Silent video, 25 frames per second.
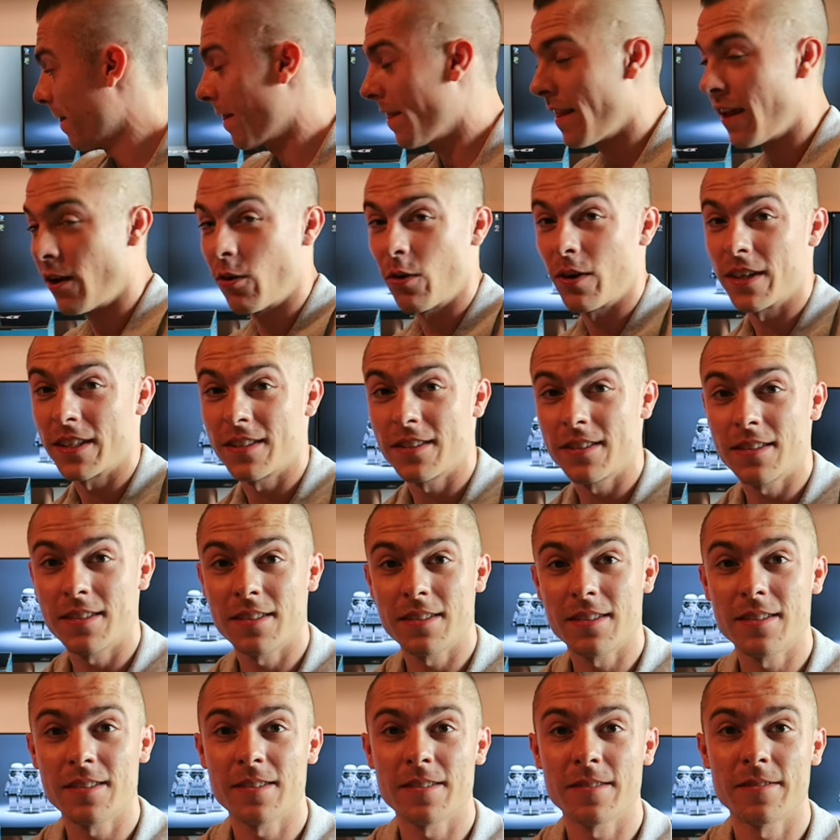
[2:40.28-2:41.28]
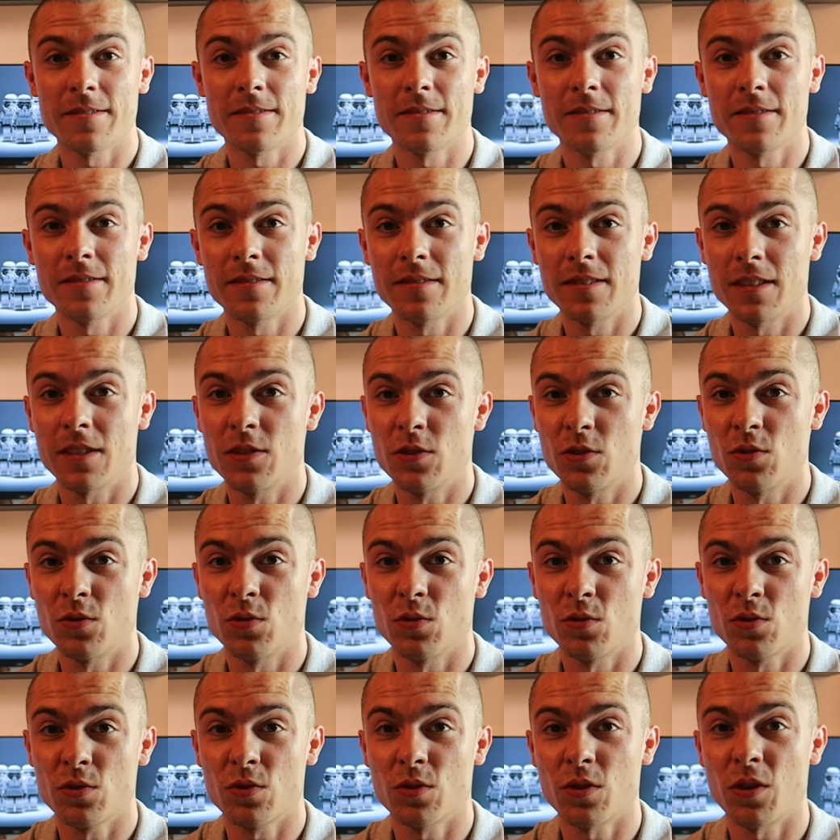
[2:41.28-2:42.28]
Now, as
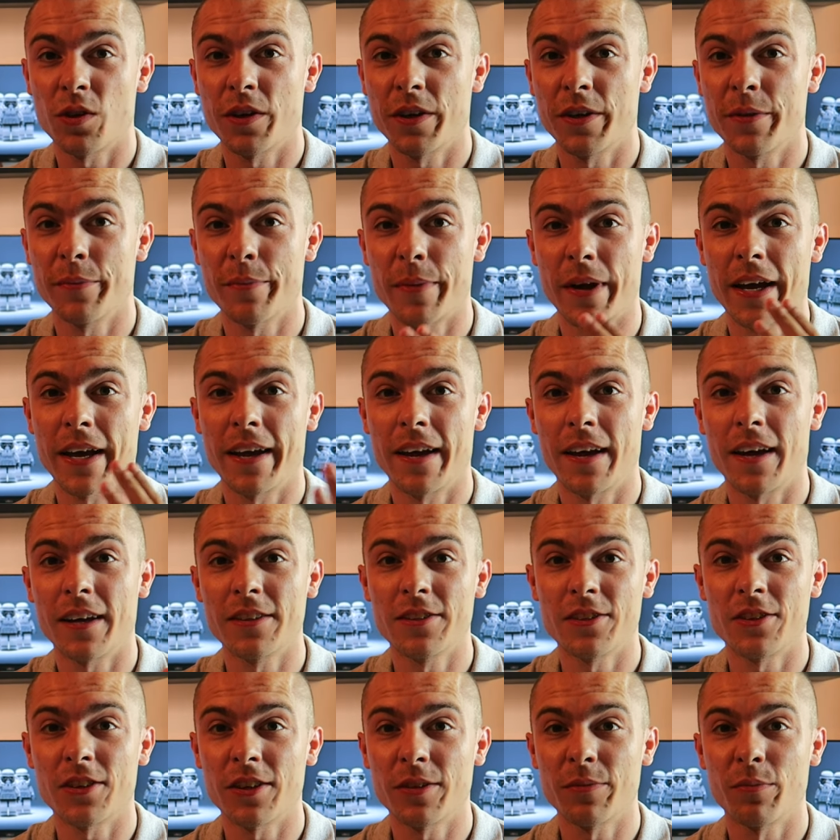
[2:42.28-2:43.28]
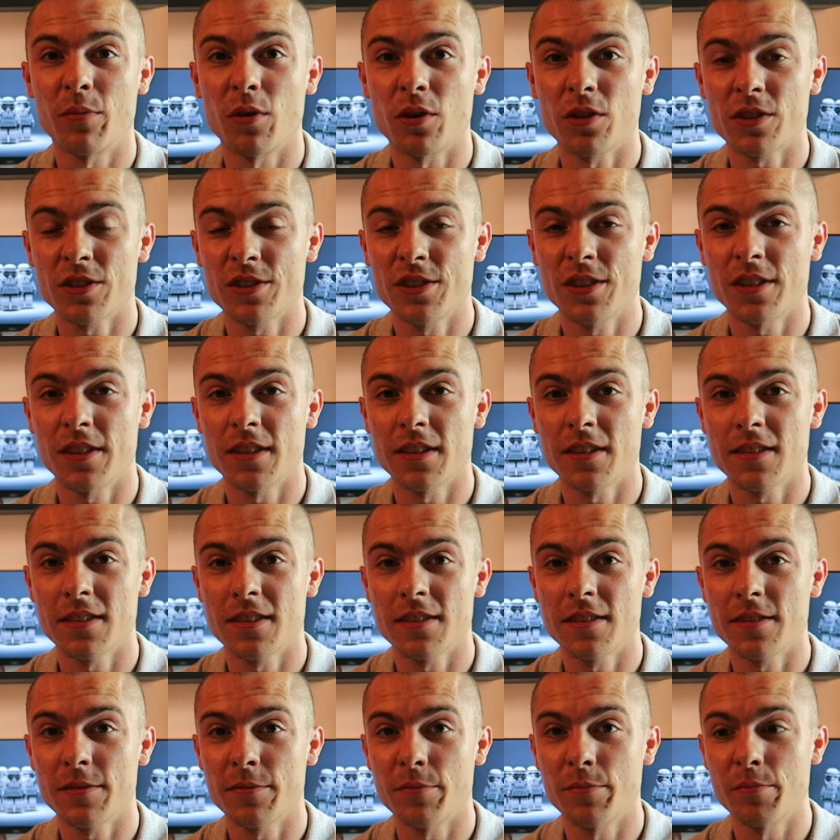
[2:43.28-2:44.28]
you saw in my other
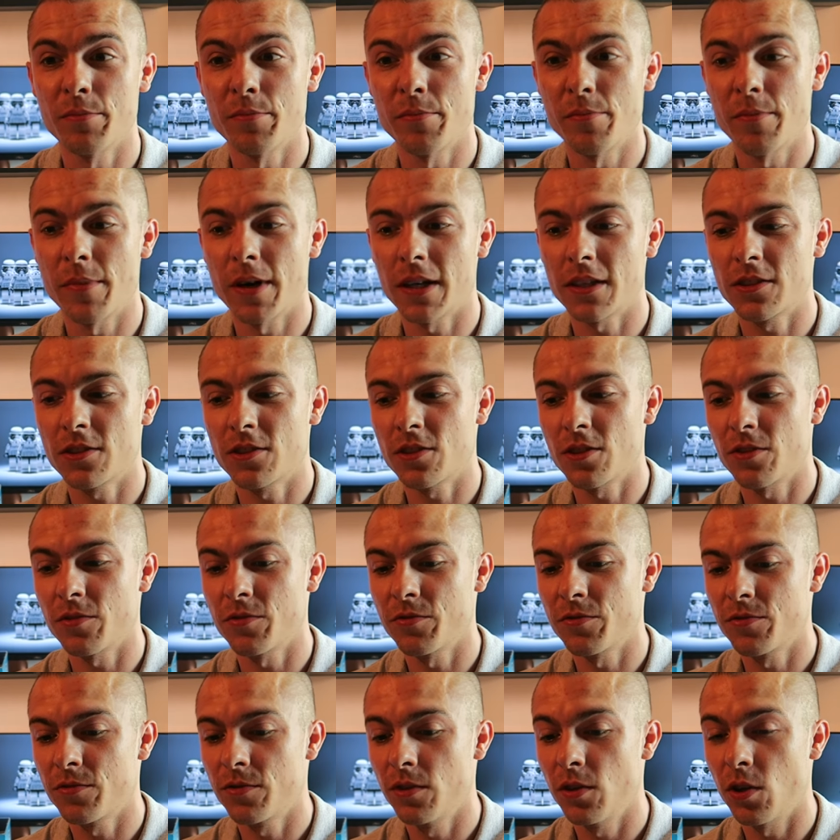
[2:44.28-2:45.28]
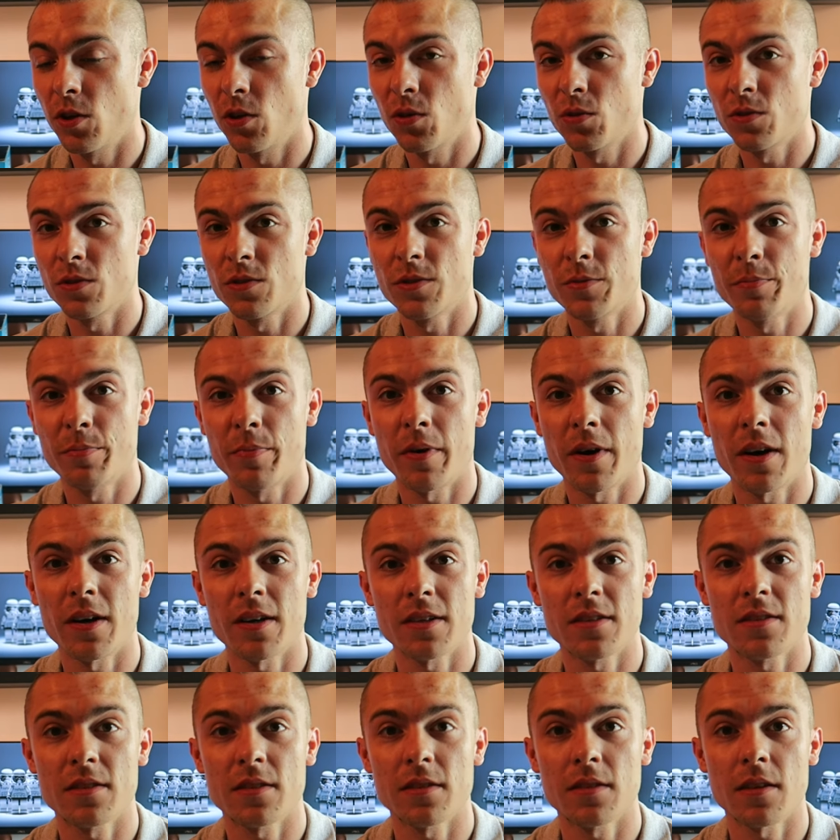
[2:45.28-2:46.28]
unboxings, much of those
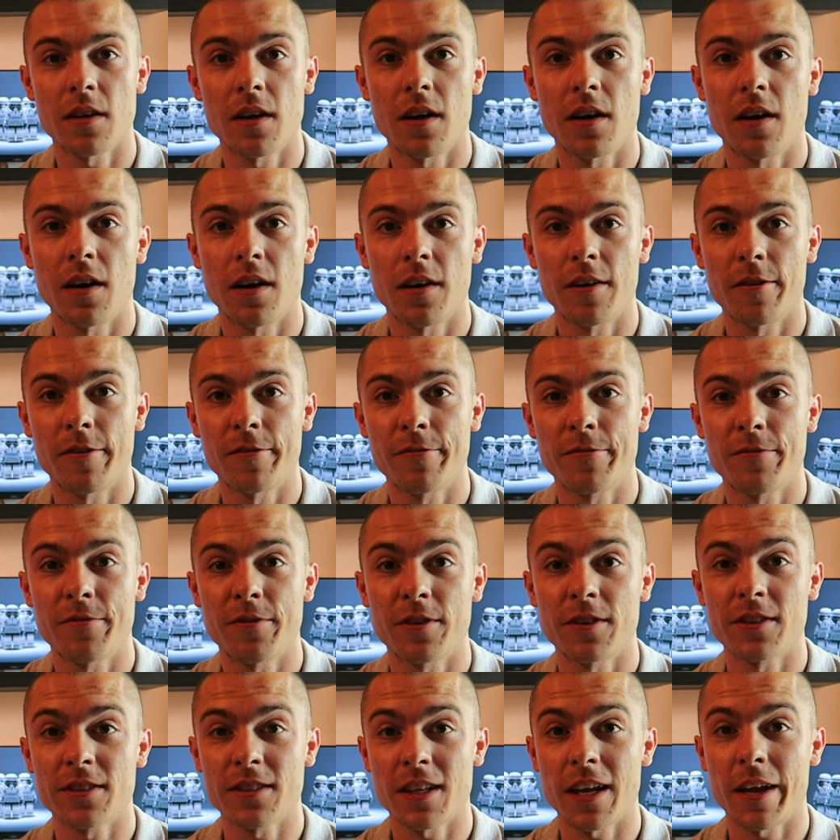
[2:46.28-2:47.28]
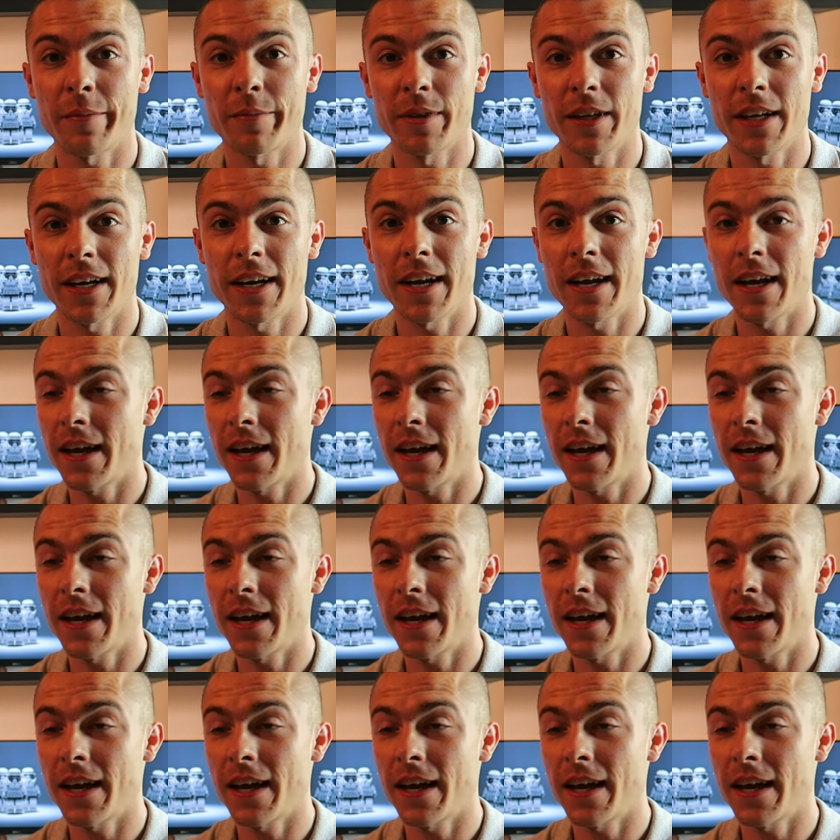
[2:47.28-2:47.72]
parts are first time that I